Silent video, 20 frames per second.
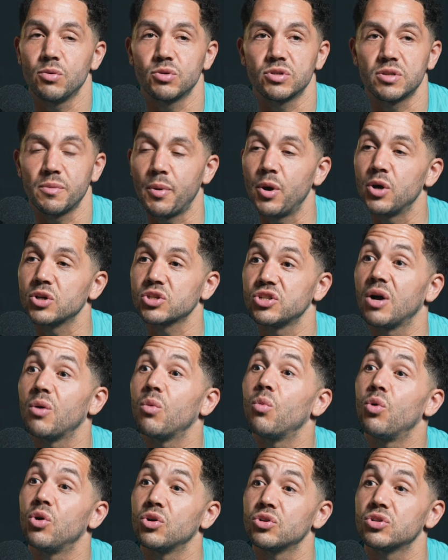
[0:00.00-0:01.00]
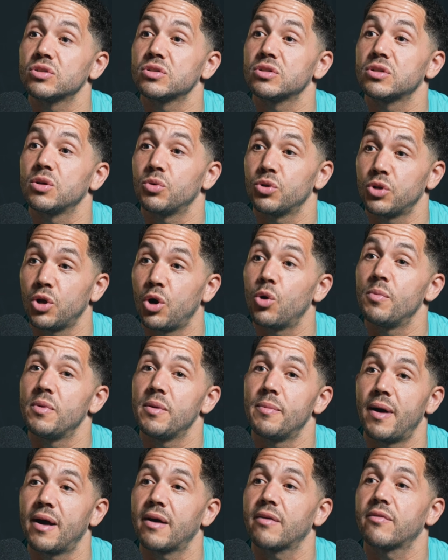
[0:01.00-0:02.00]
It was the person I was that would mm-hmm. hold
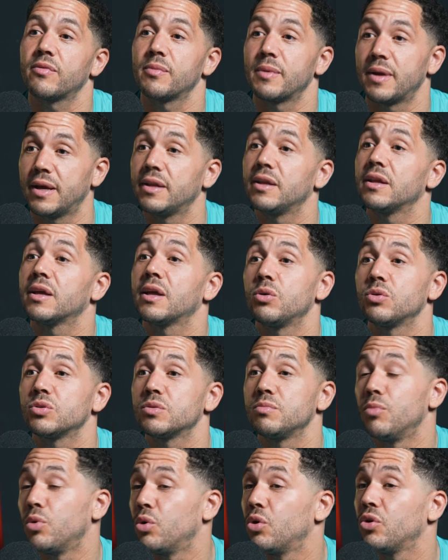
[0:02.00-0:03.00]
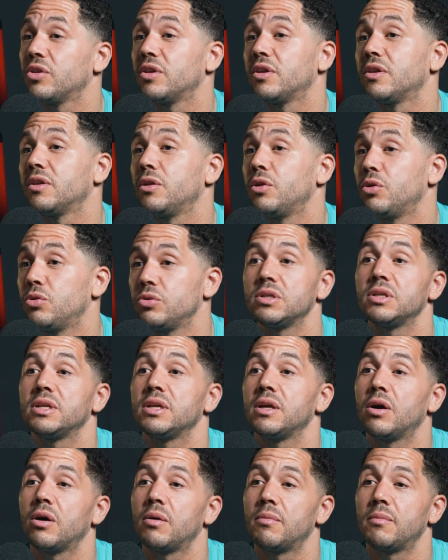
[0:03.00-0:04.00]
me back from getting the girls more than losing
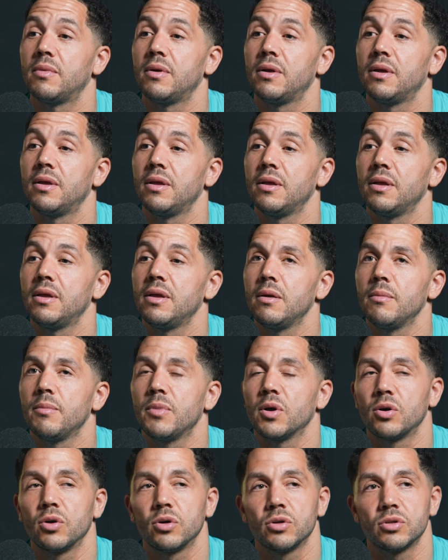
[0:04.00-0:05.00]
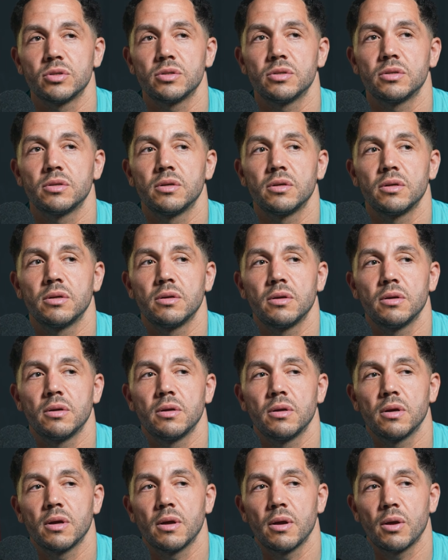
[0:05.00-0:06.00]
the arm. Because
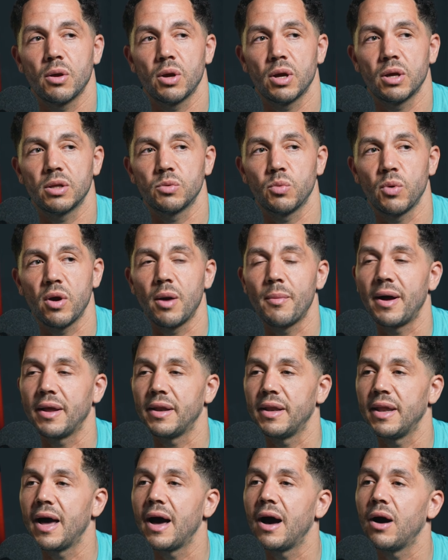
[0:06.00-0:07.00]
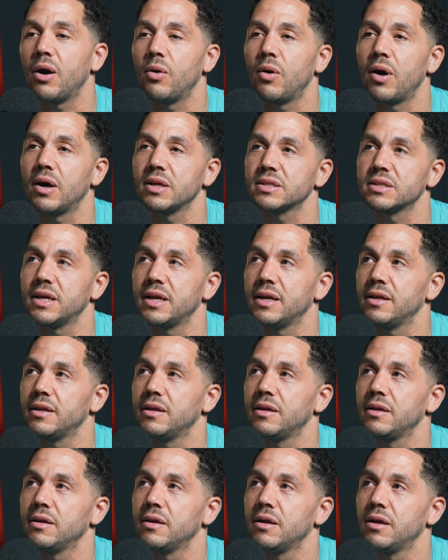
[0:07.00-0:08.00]
where I'm at now, I
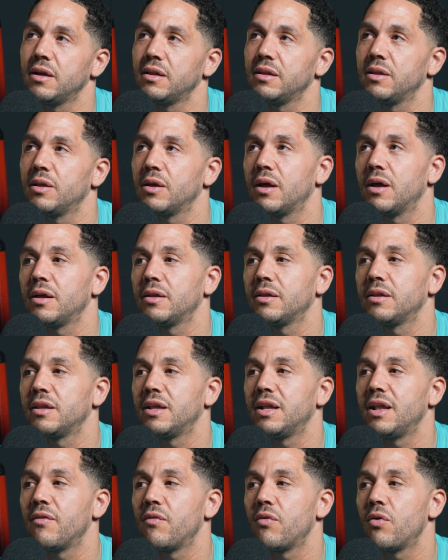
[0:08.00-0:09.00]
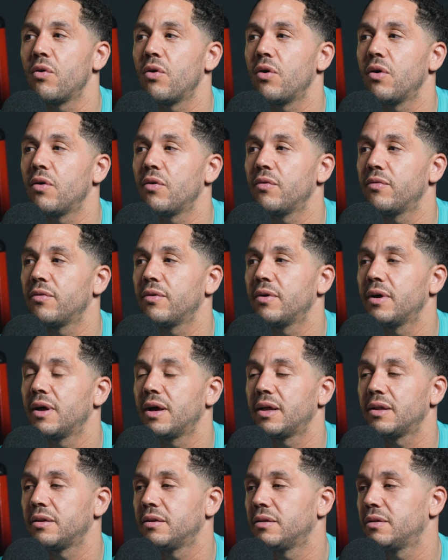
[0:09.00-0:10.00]
say the level of,
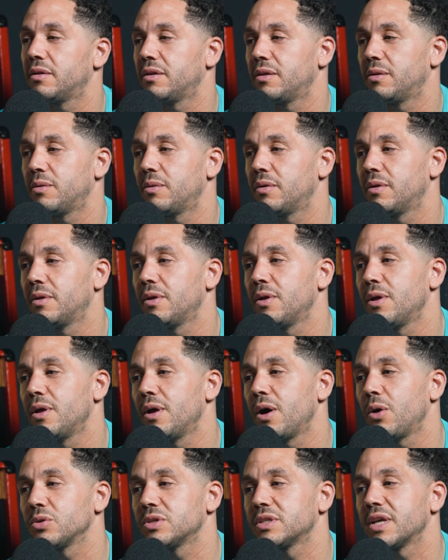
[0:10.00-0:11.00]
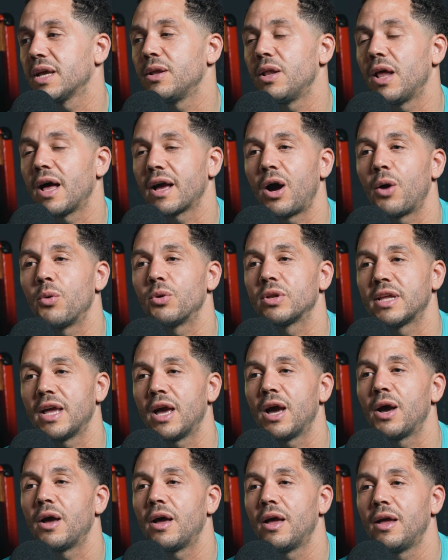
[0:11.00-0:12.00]
and I would say, like, I would
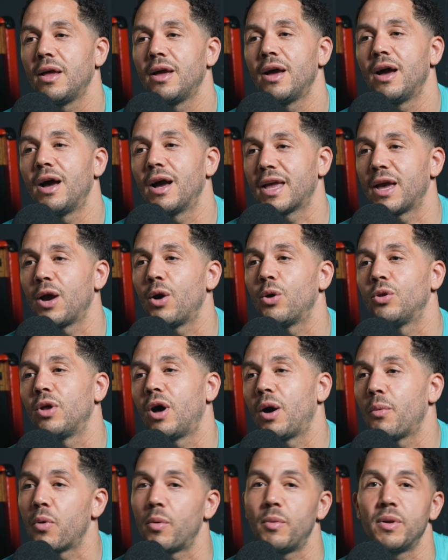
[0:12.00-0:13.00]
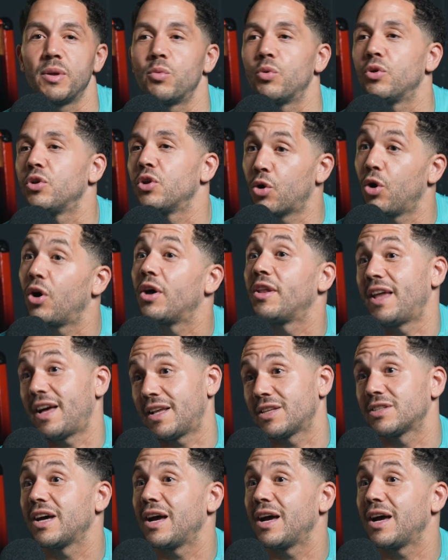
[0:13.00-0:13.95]
get a girl that I probably wouldn't have got at that